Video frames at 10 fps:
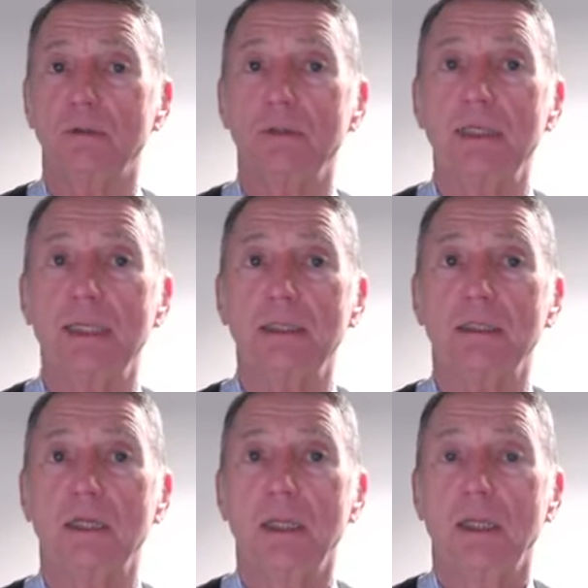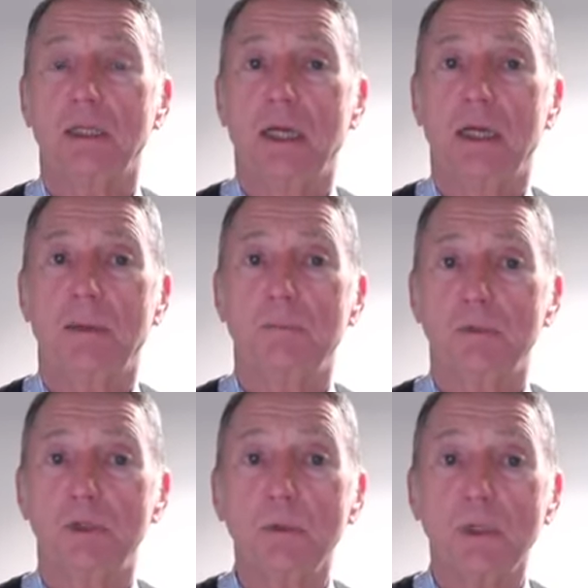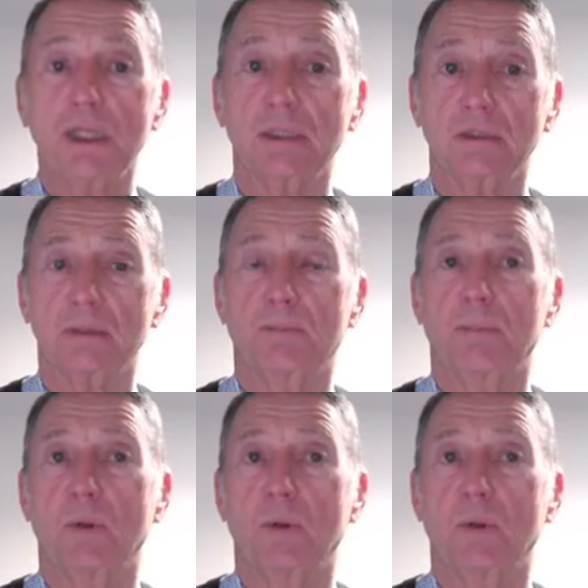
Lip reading: you need two things.